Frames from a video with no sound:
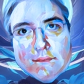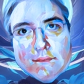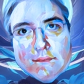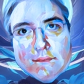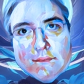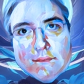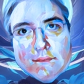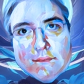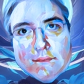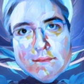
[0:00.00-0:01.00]

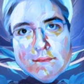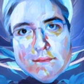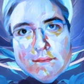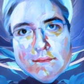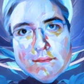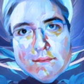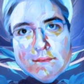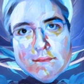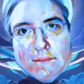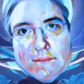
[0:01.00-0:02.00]

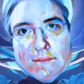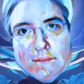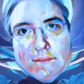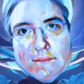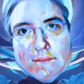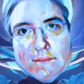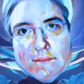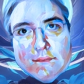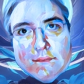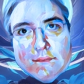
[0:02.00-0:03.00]

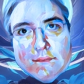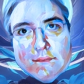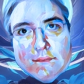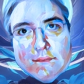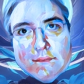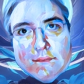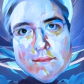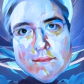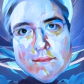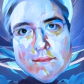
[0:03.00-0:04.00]

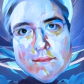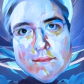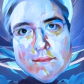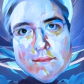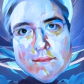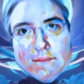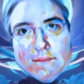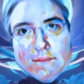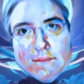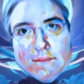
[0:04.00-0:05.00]

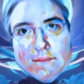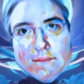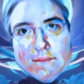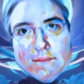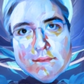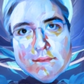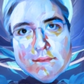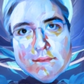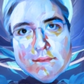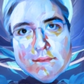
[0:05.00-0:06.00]

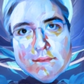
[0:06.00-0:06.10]
[no speech]